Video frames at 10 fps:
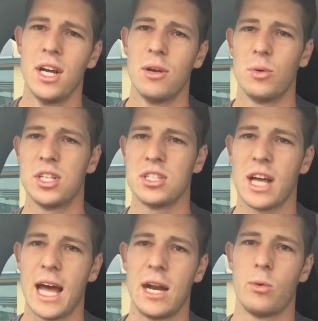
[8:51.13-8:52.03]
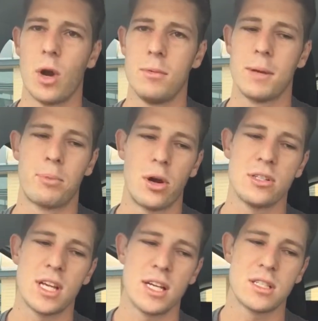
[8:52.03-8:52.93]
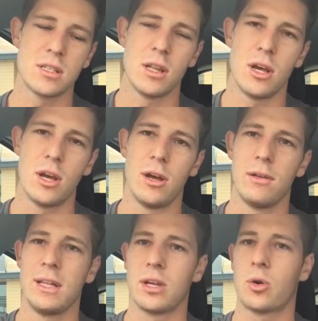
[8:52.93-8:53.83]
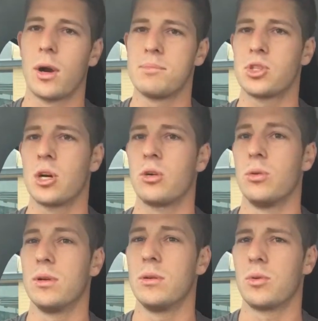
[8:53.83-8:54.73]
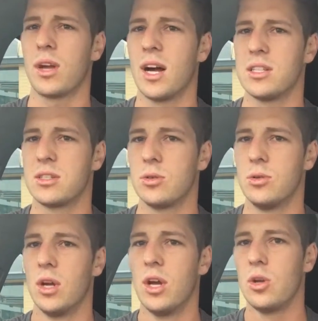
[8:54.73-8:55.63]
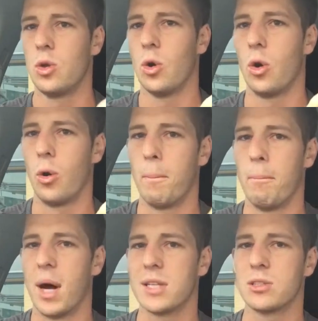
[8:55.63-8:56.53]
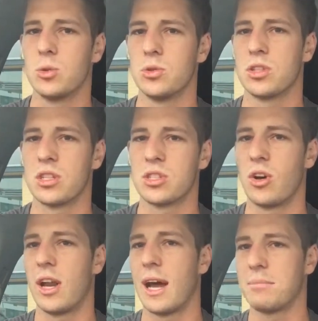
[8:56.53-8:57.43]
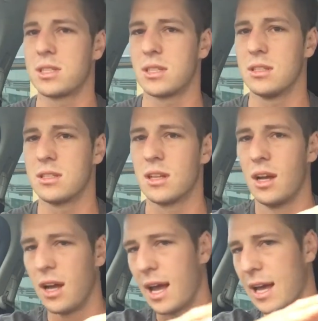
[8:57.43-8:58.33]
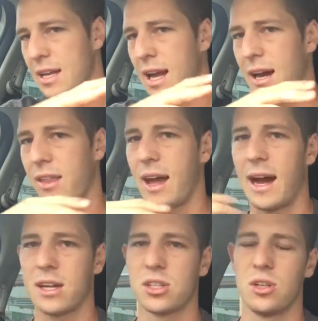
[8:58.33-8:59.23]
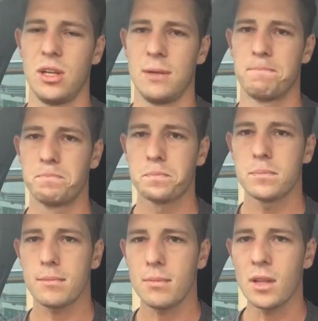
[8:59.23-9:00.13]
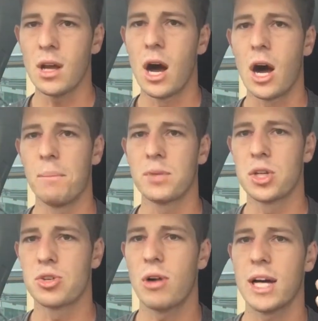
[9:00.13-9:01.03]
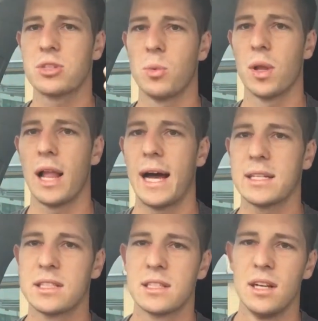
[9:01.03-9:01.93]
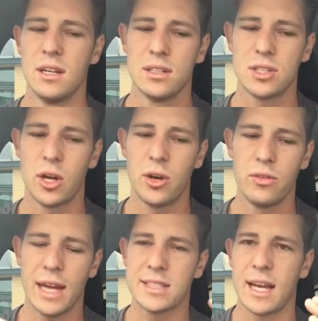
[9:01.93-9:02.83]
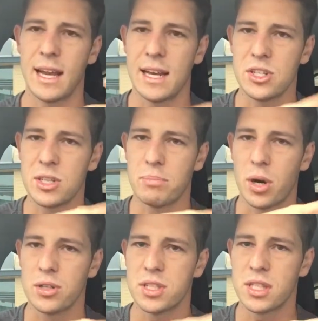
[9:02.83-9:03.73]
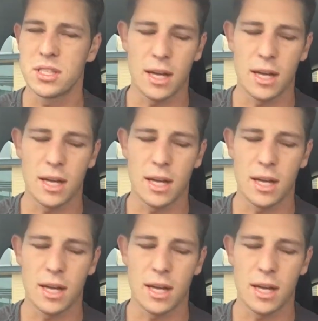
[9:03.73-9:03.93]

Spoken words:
which is the anaerobic process in the Krebs cycle in regards to your muscles, synapses, and how they actually contract and relax. So that's that energy process